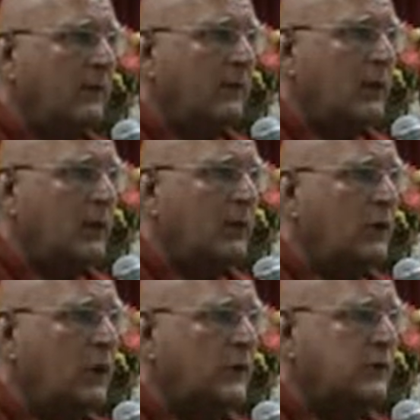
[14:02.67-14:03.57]
to swim,
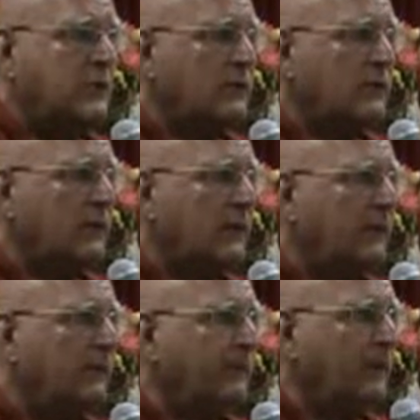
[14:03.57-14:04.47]
not the knowledge about
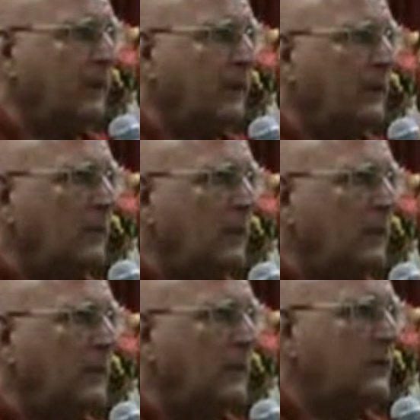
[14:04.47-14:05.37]
swimming.
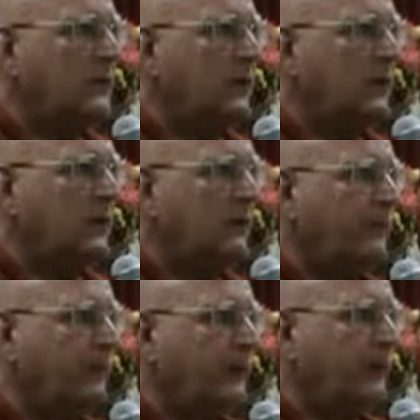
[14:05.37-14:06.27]
Because
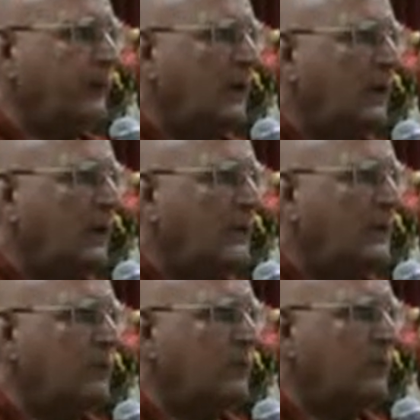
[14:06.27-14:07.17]
there
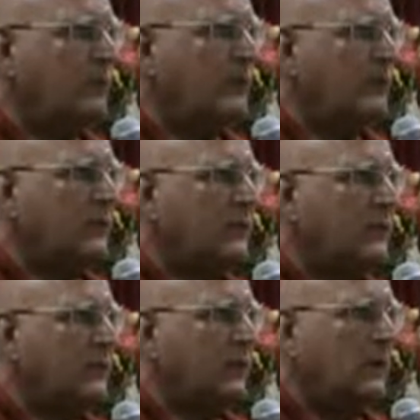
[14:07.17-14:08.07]
was this
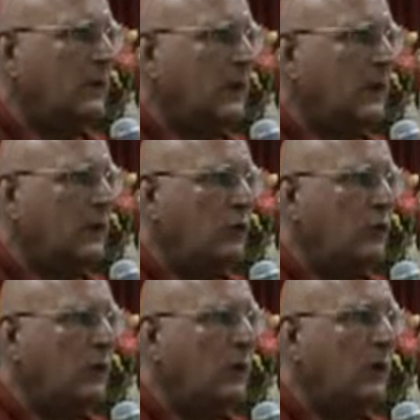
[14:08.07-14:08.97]
professor who thought that
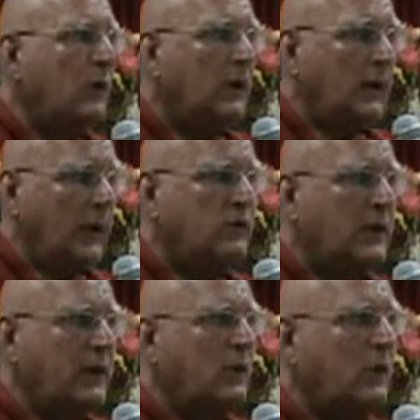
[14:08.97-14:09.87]
he knew a lot, and
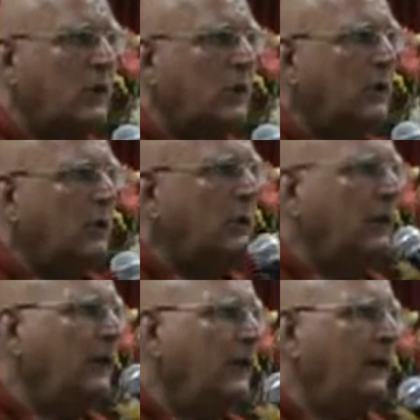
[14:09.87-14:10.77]
actually he knew a
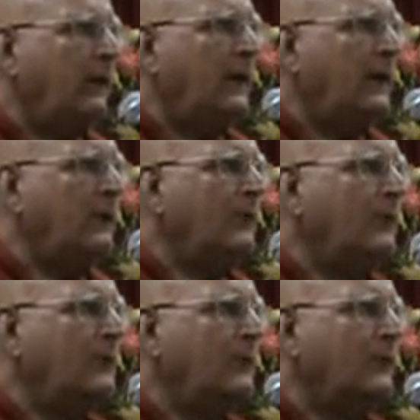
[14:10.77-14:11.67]
lot, and
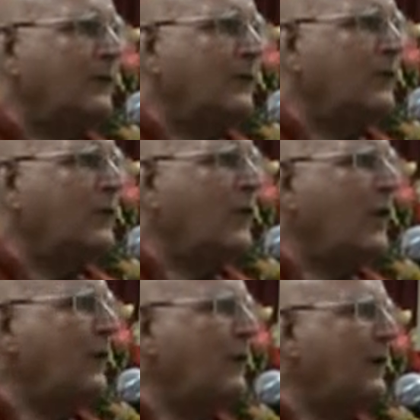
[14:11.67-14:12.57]
he was sort
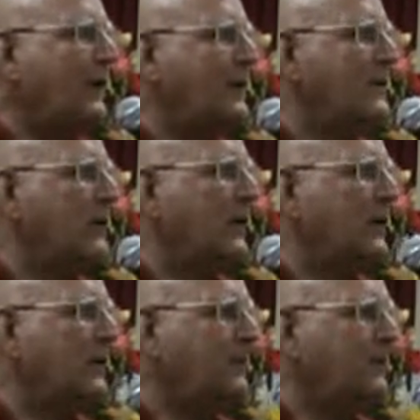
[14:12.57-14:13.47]
of proud of that as
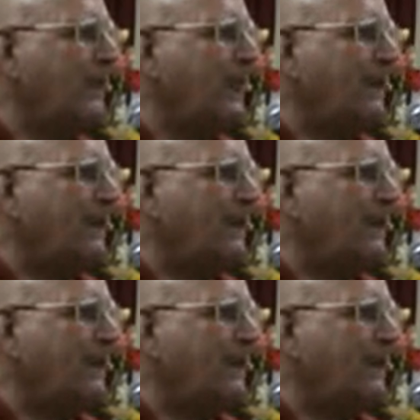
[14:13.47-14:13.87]
well.